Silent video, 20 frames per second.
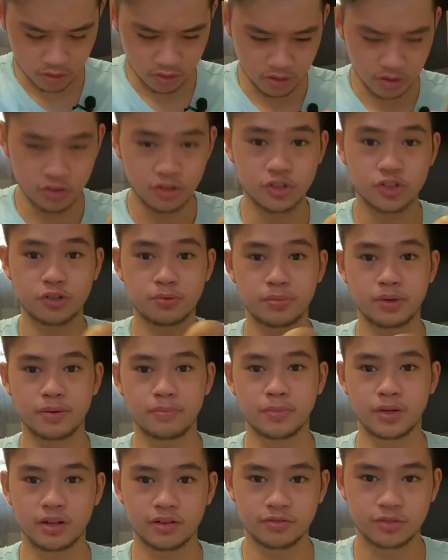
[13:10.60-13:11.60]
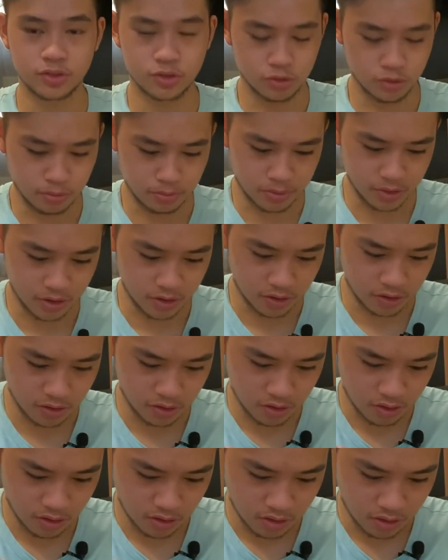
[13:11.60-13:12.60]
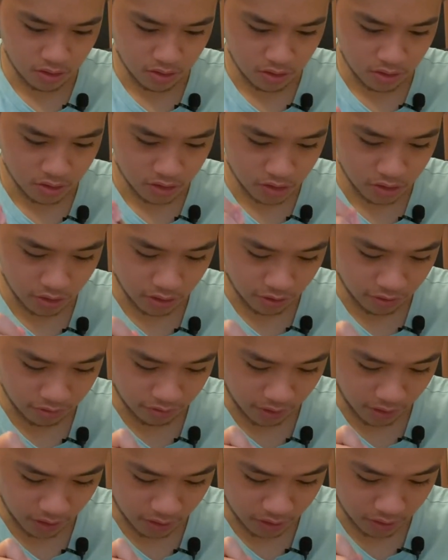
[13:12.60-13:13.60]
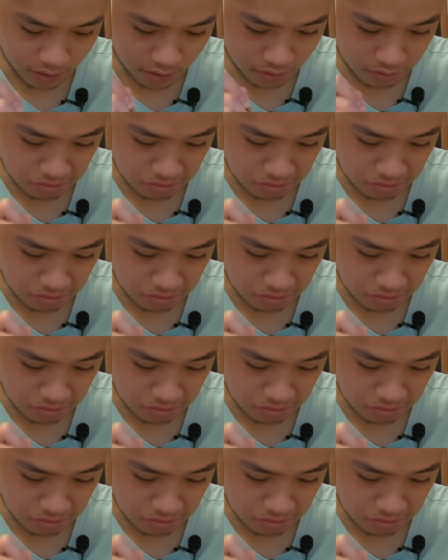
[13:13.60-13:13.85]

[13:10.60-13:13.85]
I think there should be a bit of soup here. Let's try to find it.